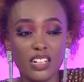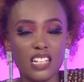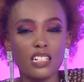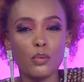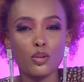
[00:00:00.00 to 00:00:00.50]
the day,
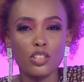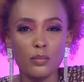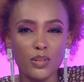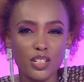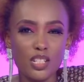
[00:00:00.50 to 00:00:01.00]
it's about the
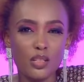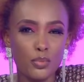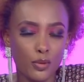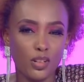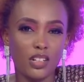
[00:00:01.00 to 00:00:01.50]

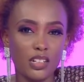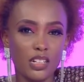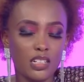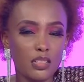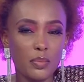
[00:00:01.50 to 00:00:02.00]
principle.
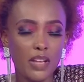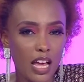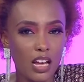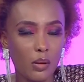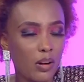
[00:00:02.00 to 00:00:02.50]

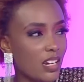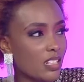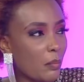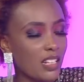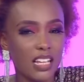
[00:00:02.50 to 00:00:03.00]
CPI look and say,
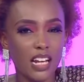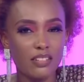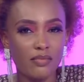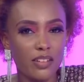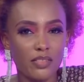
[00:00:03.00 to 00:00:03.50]
I at
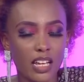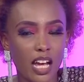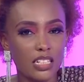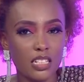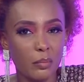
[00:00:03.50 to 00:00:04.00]
5K
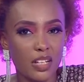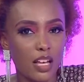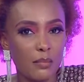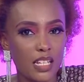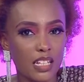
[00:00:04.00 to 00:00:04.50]
at any
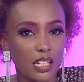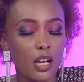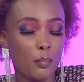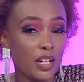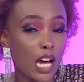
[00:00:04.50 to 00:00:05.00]
pesa mingi,
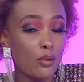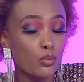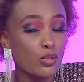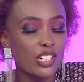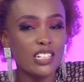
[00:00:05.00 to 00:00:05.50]
but how you
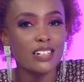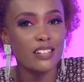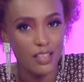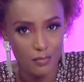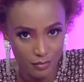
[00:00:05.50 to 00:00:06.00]
treated
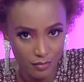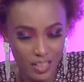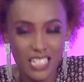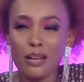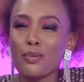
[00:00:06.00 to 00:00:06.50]
them. Yeah.
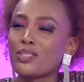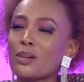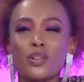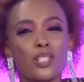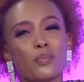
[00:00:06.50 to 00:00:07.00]
It's about the
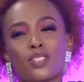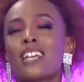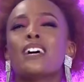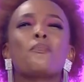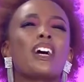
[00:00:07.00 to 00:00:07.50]
principle.
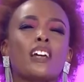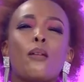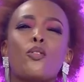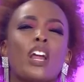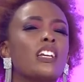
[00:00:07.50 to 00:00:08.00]
Me at a
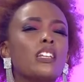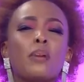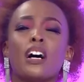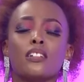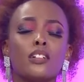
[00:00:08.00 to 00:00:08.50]
kama una
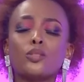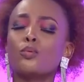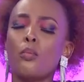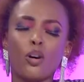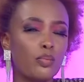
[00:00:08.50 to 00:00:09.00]
nilipa two
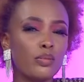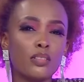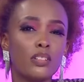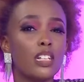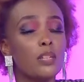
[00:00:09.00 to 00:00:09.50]
bob.
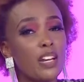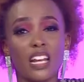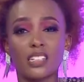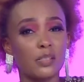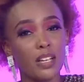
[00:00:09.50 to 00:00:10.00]
Nilipe na
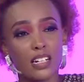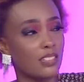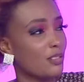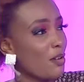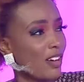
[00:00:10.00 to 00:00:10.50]
respect,
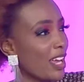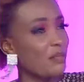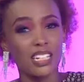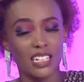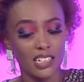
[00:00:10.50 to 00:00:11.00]
you know what I
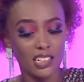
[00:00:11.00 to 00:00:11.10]
mean?